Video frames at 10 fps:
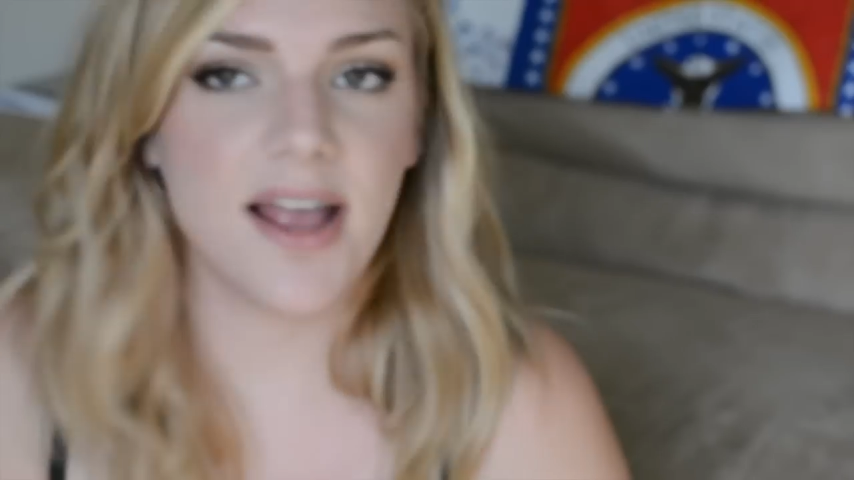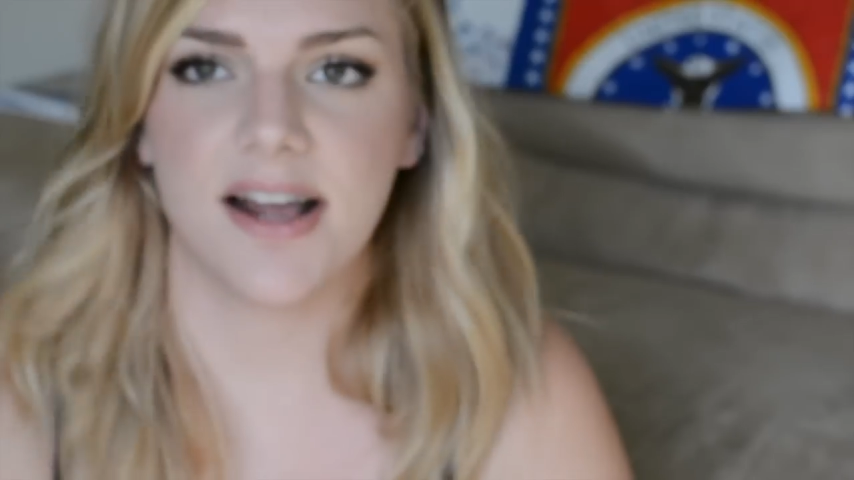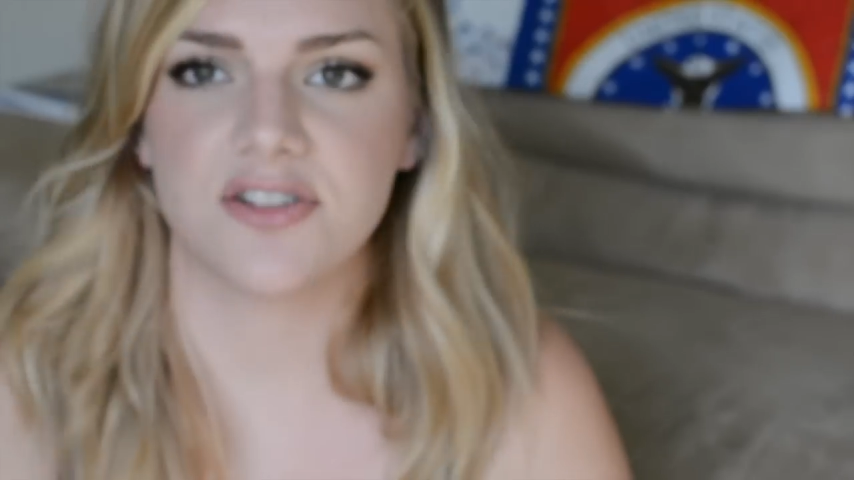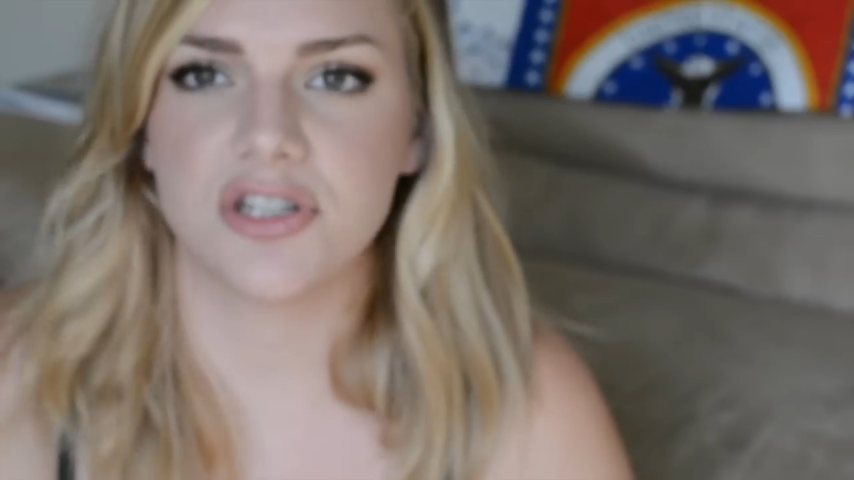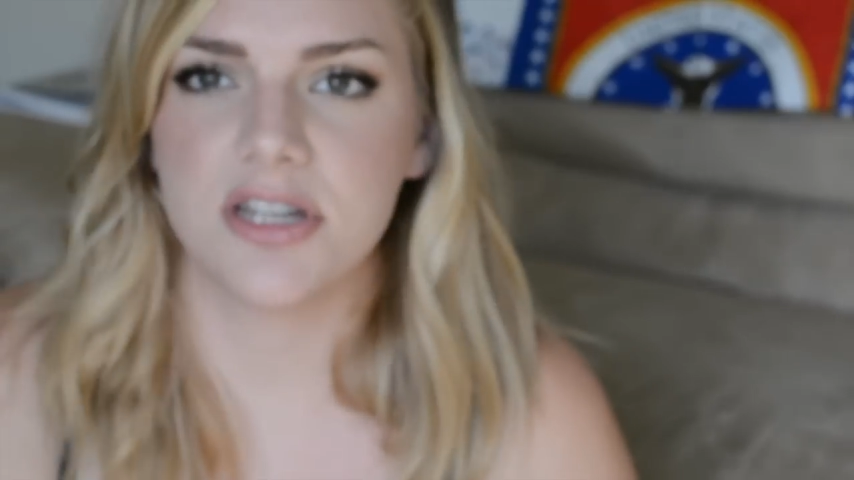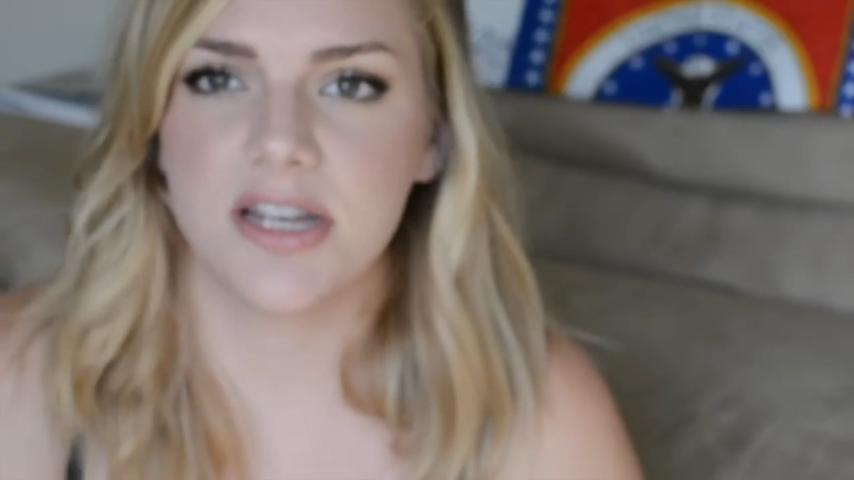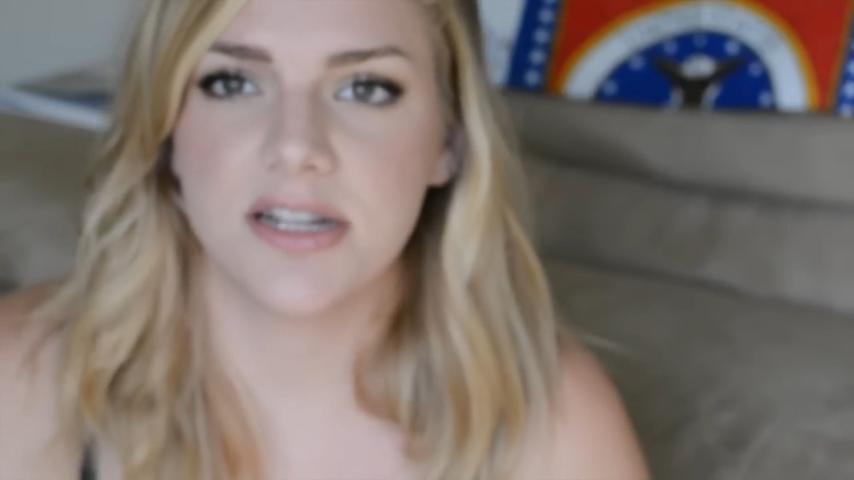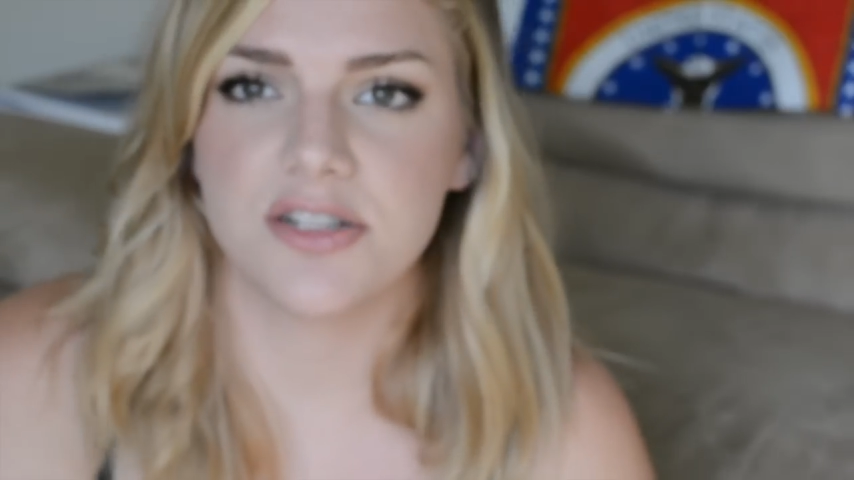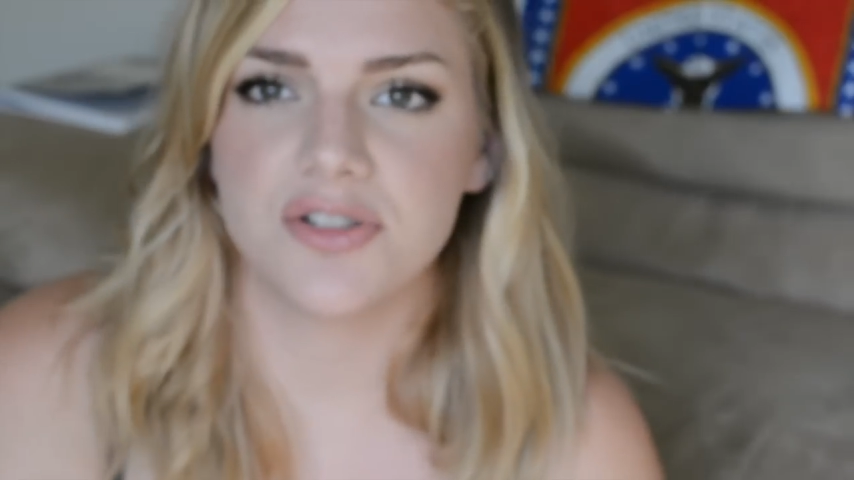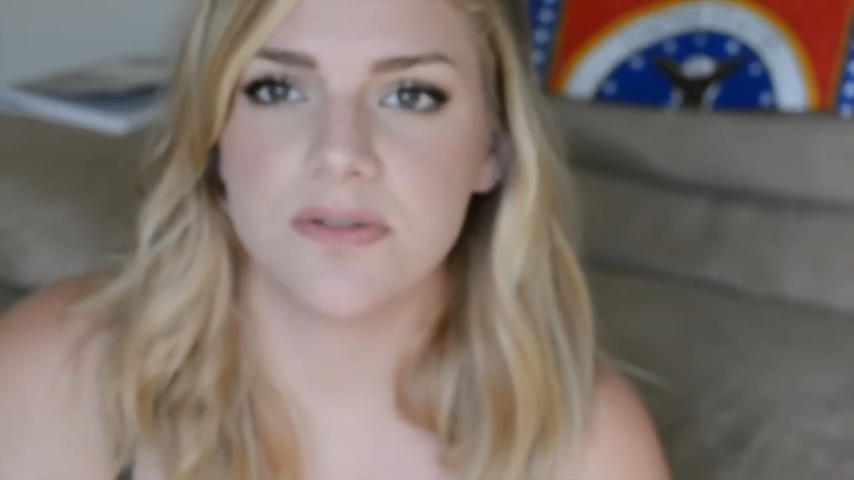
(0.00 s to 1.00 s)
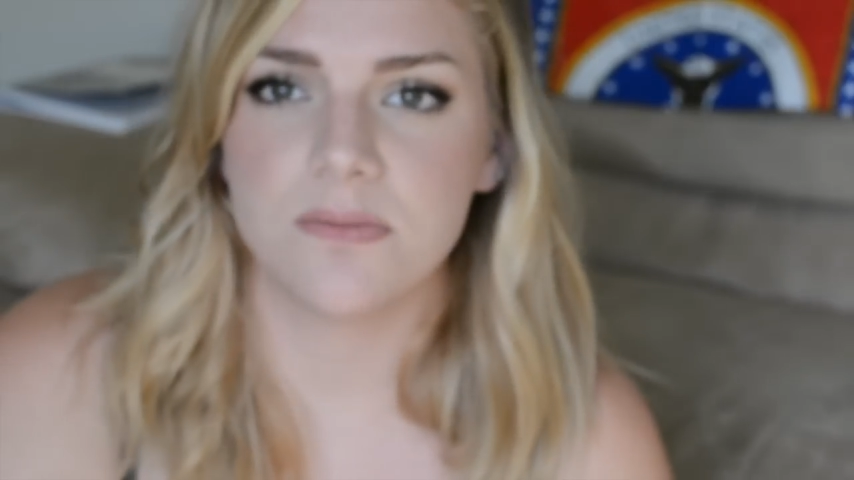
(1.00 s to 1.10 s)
I actually